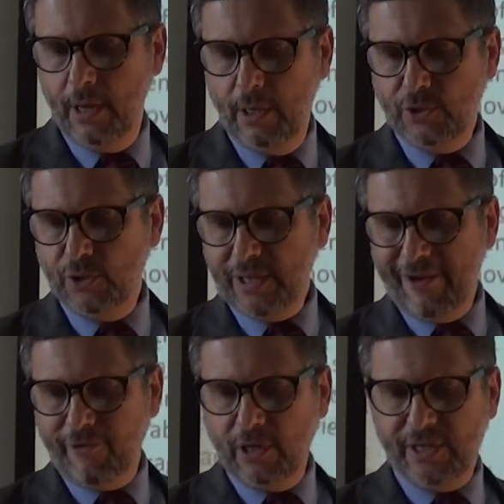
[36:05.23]
So say,
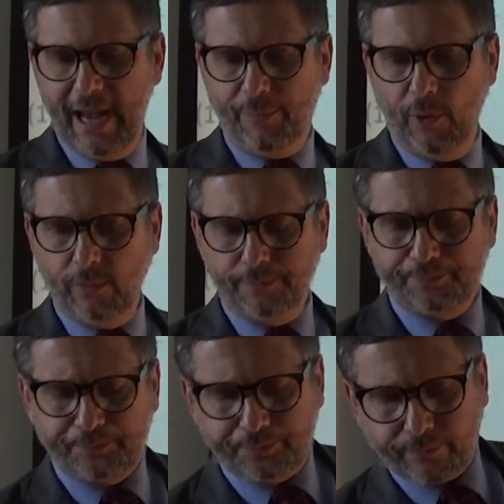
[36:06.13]
for example,
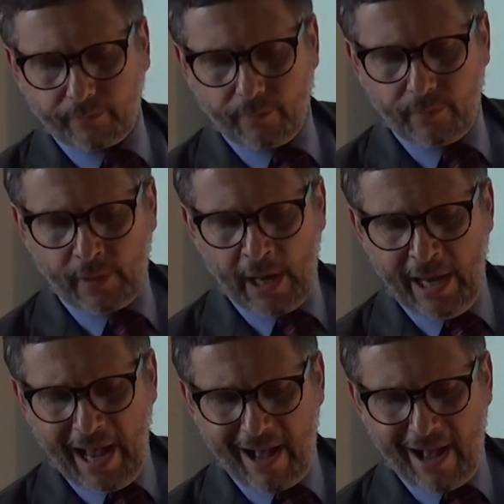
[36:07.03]
you